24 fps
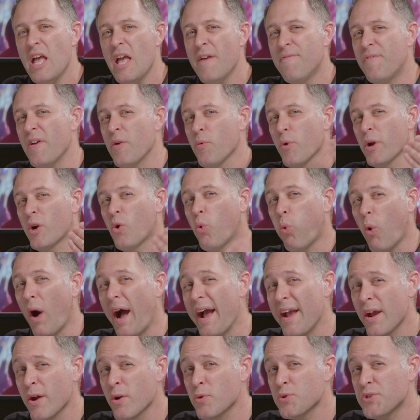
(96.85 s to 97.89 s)
If it
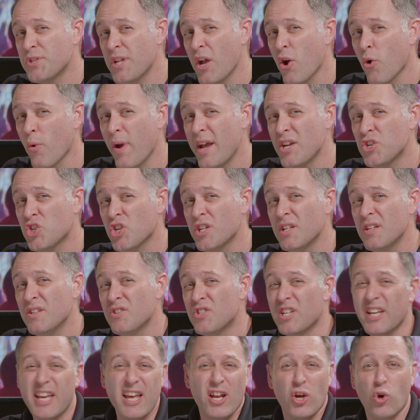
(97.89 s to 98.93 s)
requires narration
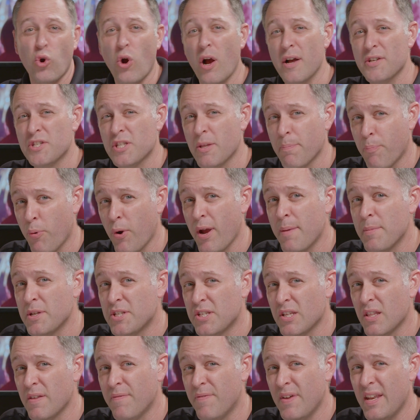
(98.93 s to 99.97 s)
to get across the
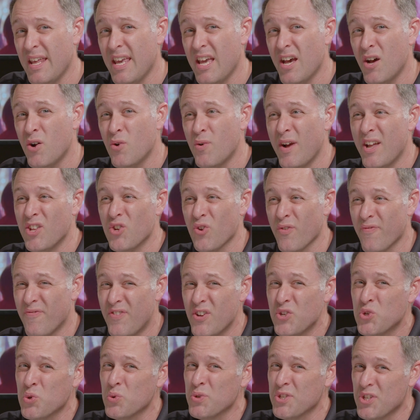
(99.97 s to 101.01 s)
premise of the video and your
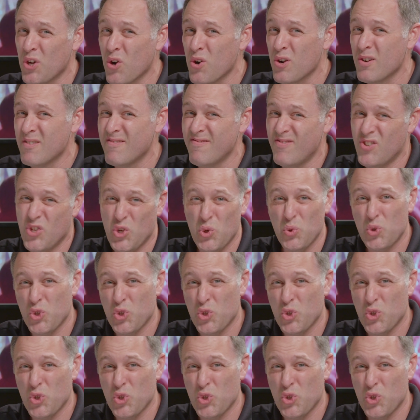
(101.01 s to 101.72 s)
visuals aren't too